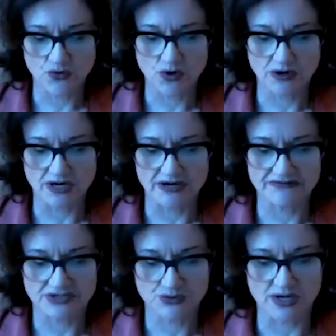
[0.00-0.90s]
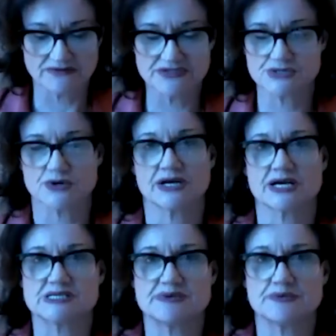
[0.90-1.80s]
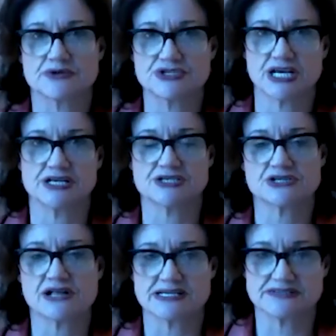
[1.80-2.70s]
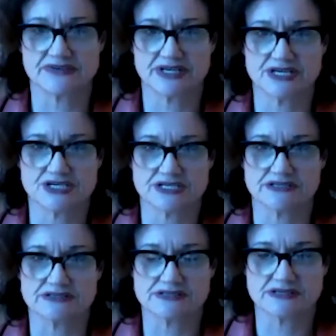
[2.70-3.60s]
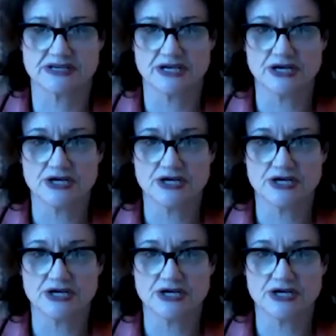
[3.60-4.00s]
4 of the 12 disorganized people changed classifications.